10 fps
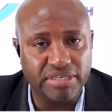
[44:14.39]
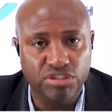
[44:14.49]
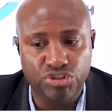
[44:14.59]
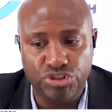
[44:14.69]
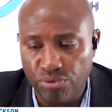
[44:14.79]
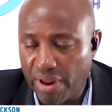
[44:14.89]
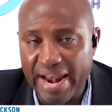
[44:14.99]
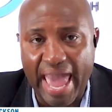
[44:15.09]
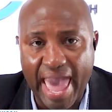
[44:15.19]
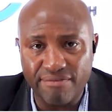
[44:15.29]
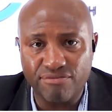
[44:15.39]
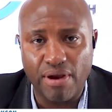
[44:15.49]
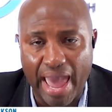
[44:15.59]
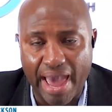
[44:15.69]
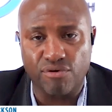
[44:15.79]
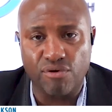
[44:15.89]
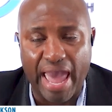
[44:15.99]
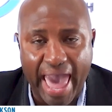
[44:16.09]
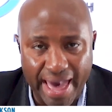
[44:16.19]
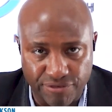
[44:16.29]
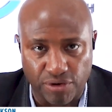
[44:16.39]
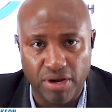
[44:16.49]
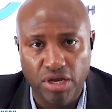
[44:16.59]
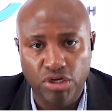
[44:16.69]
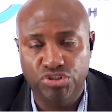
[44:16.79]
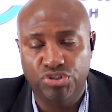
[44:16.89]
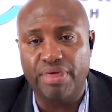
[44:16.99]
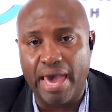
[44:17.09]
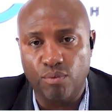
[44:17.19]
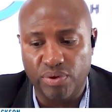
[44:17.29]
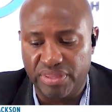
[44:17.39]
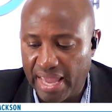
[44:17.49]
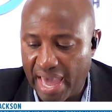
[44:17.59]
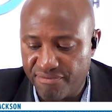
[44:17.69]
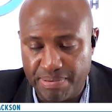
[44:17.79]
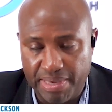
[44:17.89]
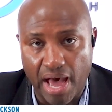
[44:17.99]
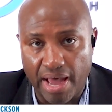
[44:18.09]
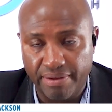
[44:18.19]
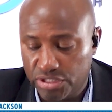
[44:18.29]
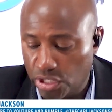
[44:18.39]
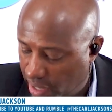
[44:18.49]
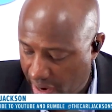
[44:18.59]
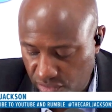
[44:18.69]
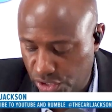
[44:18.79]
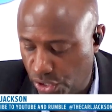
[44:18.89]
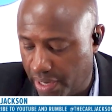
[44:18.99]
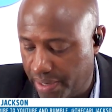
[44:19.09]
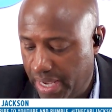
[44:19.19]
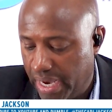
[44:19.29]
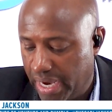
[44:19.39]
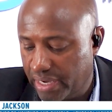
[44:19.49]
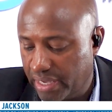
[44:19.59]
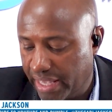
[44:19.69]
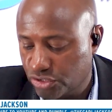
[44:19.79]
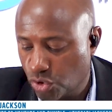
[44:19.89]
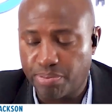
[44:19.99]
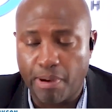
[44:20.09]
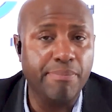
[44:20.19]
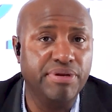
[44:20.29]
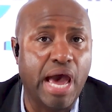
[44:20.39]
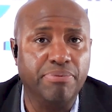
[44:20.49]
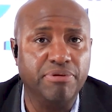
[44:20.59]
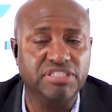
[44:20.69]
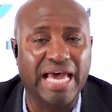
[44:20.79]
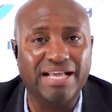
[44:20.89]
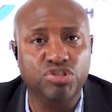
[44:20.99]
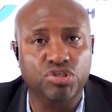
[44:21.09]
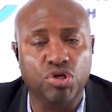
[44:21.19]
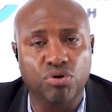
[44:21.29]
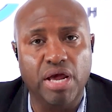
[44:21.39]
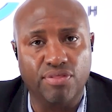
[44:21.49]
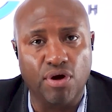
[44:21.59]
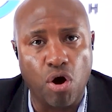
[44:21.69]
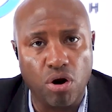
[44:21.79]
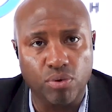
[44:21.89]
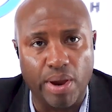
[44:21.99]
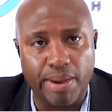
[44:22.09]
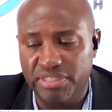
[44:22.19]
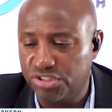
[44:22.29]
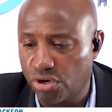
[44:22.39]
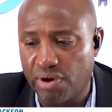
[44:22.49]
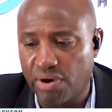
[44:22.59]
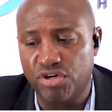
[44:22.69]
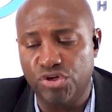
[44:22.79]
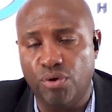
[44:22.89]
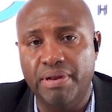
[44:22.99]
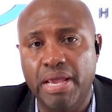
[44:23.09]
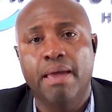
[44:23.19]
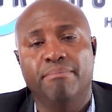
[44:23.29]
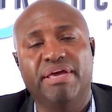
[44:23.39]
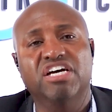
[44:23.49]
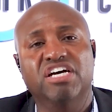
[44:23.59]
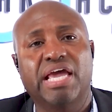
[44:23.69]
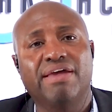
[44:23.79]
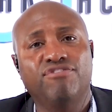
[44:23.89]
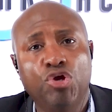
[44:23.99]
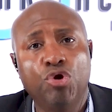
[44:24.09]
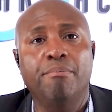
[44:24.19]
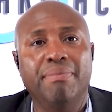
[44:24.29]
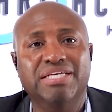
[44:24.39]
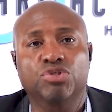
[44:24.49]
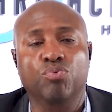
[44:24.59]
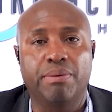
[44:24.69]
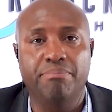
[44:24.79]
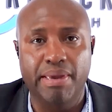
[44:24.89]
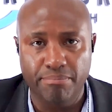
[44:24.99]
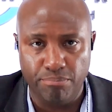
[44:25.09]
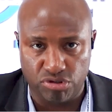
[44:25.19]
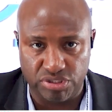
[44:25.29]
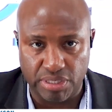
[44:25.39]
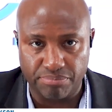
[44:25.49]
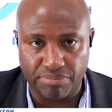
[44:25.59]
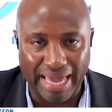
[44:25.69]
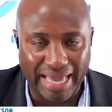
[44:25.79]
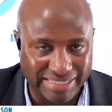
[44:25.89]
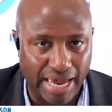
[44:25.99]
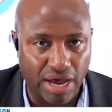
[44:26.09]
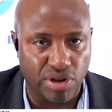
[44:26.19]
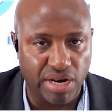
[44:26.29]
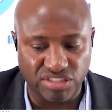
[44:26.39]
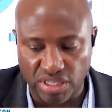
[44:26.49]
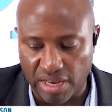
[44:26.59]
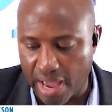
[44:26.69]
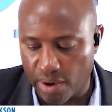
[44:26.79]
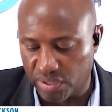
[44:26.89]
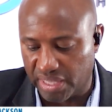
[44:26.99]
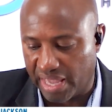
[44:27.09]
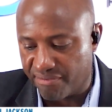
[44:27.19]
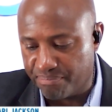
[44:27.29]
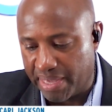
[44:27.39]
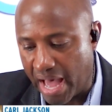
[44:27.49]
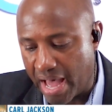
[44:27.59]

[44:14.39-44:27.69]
Do not ever, ever, ever do that with the FBI. Don't ever do it. And George Papadopoulos had to learn the hard way, but you don't ever do it. Because if you misremember something, it's counted as a lie with the FBI.